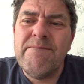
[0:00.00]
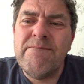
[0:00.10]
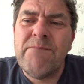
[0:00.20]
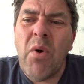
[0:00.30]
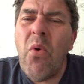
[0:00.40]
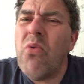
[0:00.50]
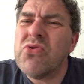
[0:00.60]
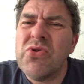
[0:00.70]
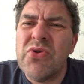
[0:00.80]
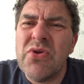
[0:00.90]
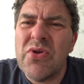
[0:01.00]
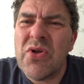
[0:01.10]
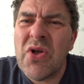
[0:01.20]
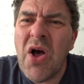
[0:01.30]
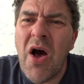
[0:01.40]
But also the
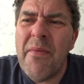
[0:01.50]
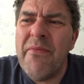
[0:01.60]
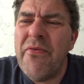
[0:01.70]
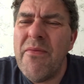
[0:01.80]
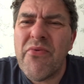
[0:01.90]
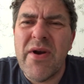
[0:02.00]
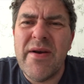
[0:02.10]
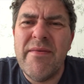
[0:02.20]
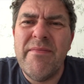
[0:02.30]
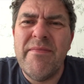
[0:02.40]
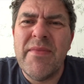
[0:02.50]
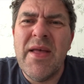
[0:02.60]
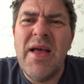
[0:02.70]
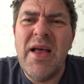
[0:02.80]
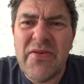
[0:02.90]
carbon footprint.
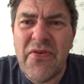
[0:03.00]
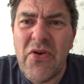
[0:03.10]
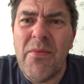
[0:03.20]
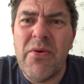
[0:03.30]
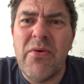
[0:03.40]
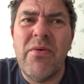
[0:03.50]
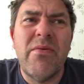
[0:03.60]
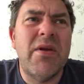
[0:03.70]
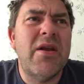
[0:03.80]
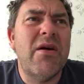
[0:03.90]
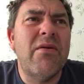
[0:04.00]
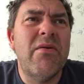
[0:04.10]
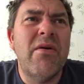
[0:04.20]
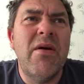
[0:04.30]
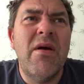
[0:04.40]
It's phenomenal, you know.
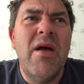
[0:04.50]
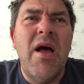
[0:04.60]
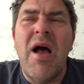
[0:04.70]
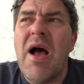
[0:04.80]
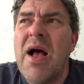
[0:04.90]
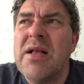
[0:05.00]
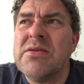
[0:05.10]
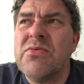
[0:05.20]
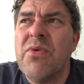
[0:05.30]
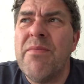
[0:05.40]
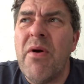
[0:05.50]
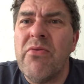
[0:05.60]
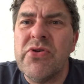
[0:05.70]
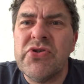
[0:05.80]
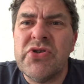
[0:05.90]
And we buy all
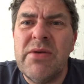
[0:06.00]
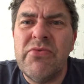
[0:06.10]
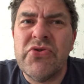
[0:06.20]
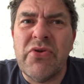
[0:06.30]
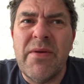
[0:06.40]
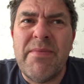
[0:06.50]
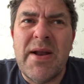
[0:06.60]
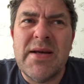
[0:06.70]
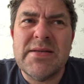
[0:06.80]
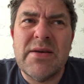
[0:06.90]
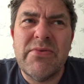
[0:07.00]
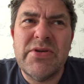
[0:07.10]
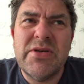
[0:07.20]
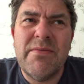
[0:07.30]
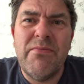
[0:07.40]
this cheap, shoddy plastic, which
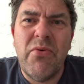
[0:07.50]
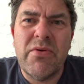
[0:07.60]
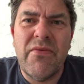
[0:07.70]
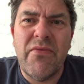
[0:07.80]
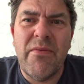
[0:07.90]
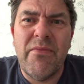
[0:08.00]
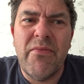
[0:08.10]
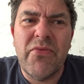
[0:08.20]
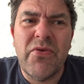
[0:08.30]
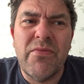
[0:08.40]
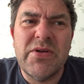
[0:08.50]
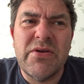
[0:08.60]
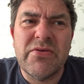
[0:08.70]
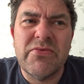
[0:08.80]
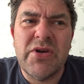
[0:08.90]
is imported from
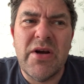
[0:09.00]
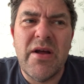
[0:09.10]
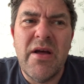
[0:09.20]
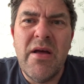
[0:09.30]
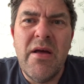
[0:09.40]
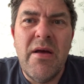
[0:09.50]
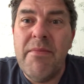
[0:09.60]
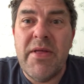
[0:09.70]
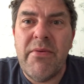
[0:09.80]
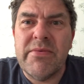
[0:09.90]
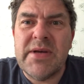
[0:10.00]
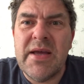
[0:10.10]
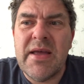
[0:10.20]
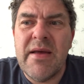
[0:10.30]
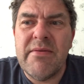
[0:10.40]
materials from China. But they won't
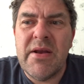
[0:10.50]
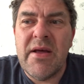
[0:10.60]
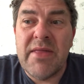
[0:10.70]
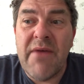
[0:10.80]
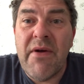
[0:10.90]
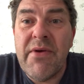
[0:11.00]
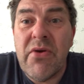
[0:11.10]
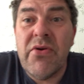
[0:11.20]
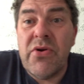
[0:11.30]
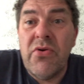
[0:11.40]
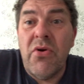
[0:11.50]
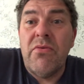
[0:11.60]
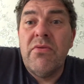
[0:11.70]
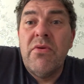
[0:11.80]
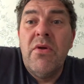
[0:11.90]
take it, you know, they're very good at not
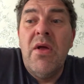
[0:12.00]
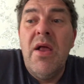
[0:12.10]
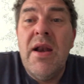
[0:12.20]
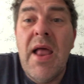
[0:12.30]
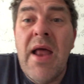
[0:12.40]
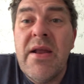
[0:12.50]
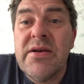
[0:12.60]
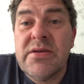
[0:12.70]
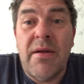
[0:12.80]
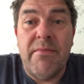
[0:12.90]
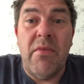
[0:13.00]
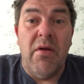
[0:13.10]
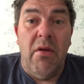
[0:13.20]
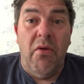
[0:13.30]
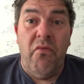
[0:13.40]
letting us
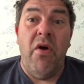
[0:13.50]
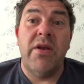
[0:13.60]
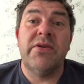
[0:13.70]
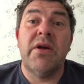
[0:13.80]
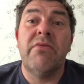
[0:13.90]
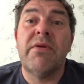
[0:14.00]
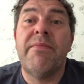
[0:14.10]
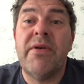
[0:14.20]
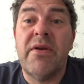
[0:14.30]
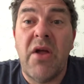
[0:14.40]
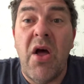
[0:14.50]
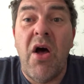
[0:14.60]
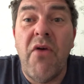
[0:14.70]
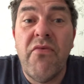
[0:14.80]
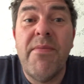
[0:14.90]
dump, rightly so, dumping
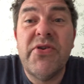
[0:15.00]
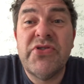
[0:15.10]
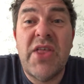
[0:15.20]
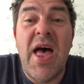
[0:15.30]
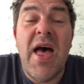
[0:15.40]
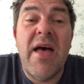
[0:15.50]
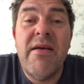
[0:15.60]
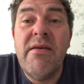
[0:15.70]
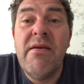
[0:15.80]
our rubbish there.